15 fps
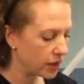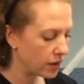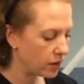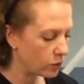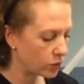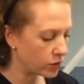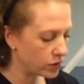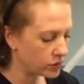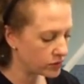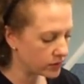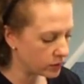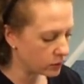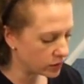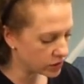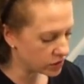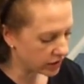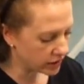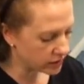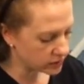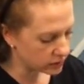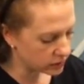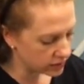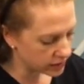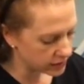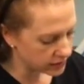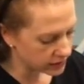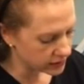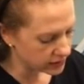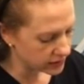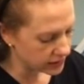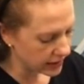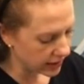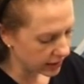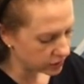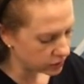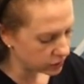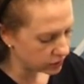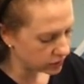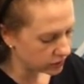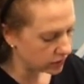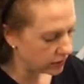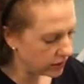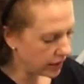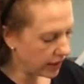And we're using witch hazel because that's natural